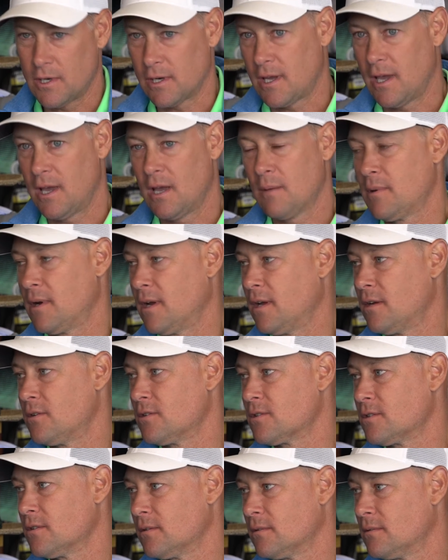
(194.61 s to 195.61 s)
at a camp at
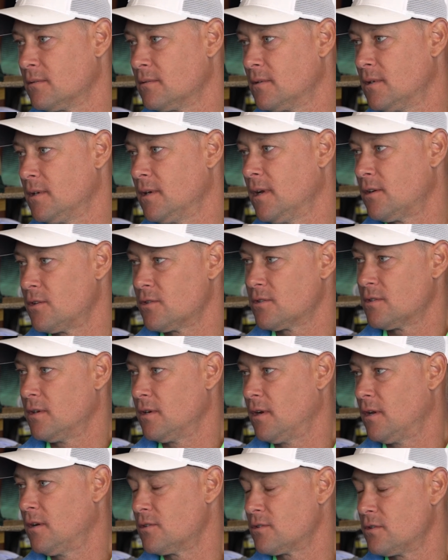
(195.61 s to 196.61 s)
Anderson in Anderson
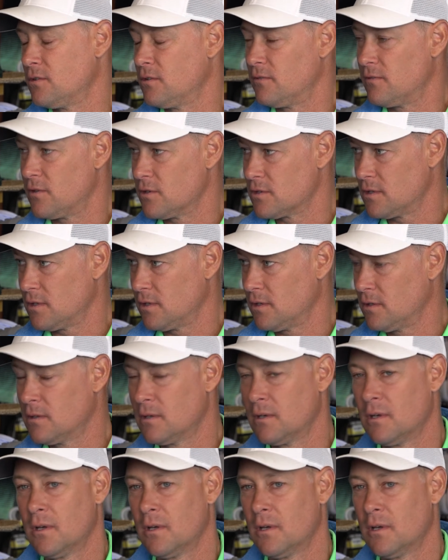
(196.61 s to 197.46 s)
at Anderson University,